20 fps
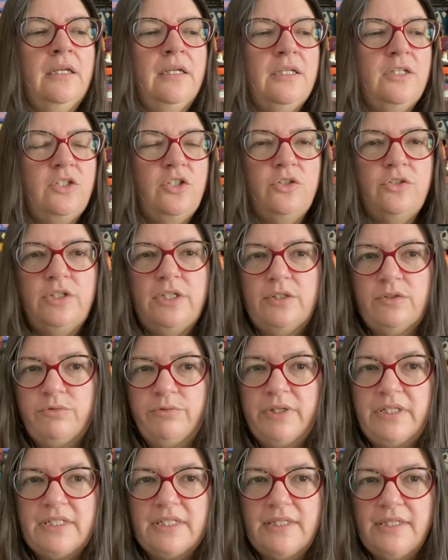so she's
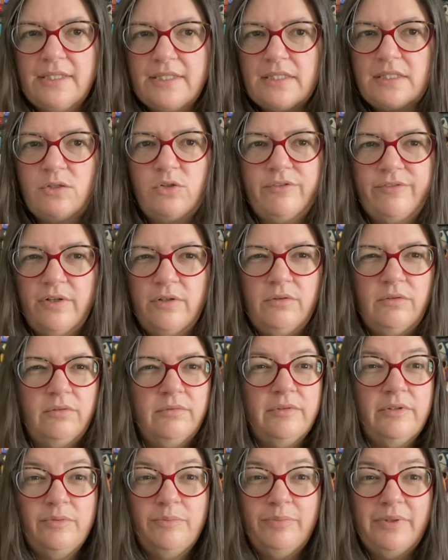rented this sort of
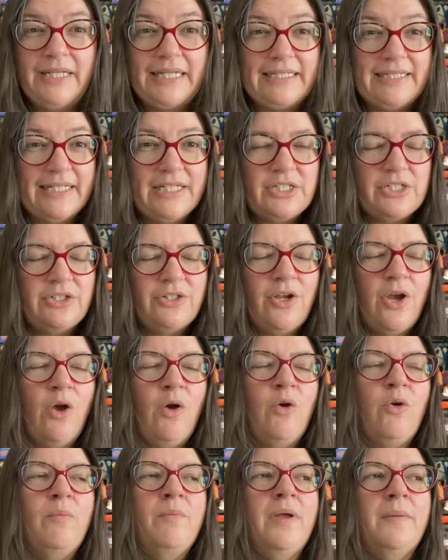old plantation
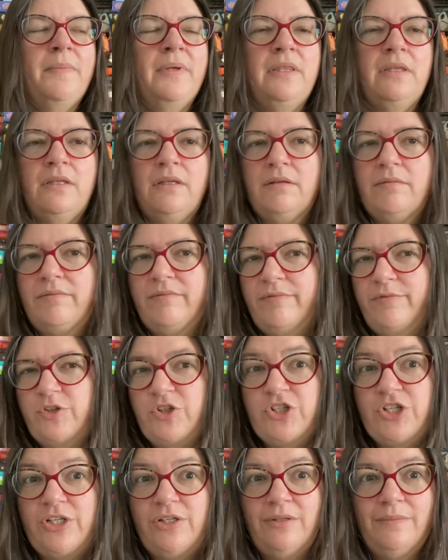home up in the
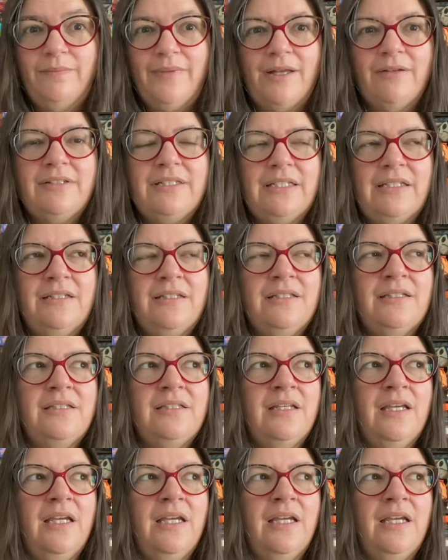Virginia mountains.